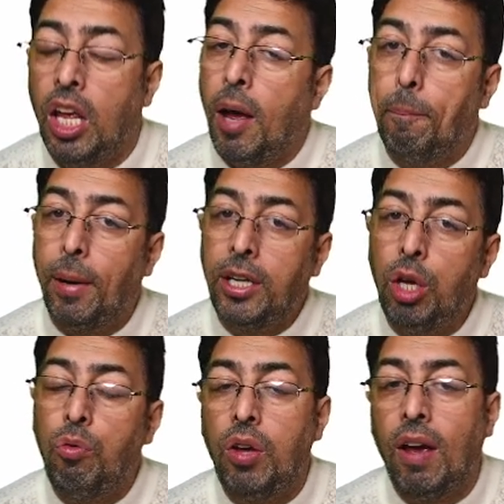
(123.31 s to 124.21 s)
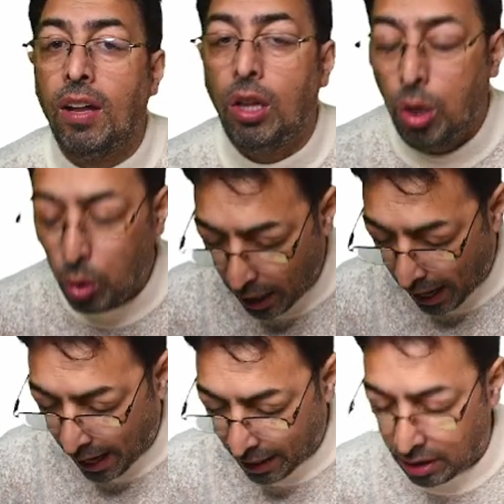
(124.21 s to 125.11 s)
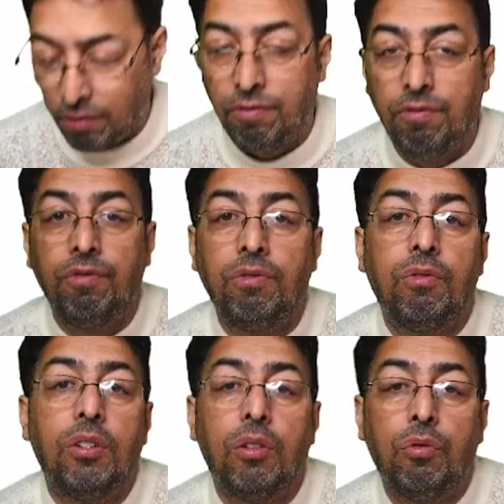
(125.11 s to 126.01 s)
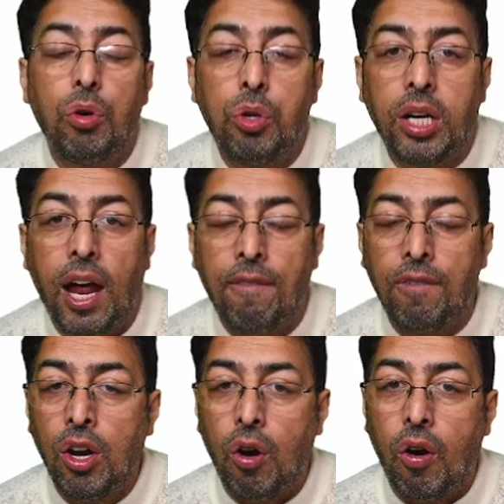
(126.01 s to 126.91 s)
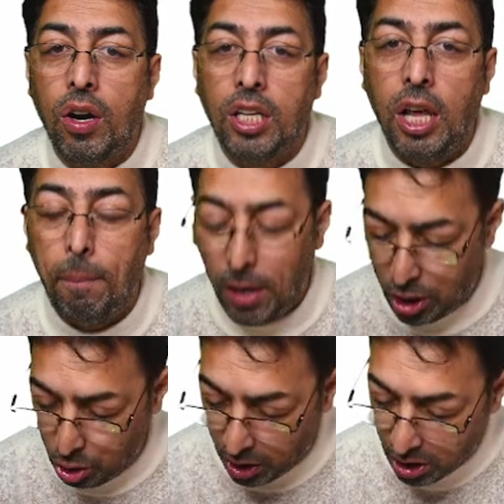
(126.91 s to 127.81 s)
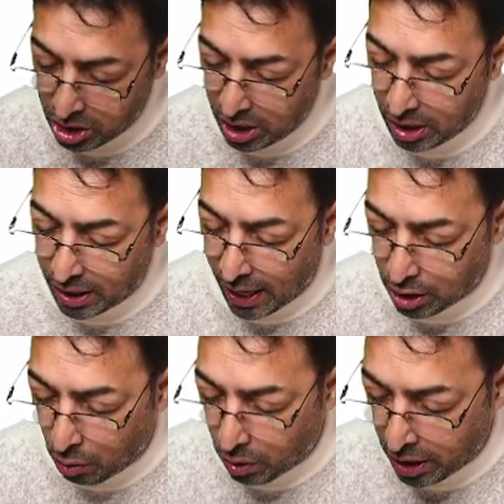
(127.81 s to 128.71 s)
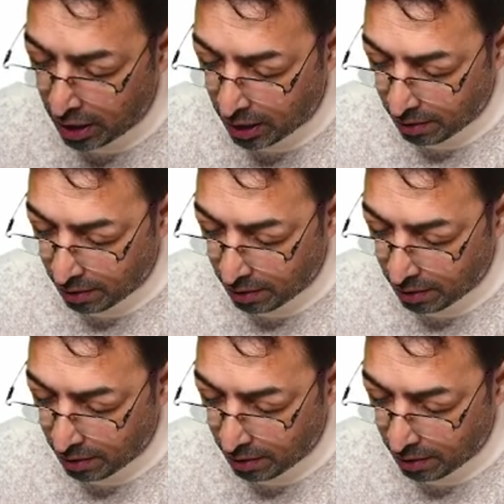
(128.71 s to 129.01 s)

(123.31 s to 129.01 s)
But if we have a look at the photograph or the image, you can see that over here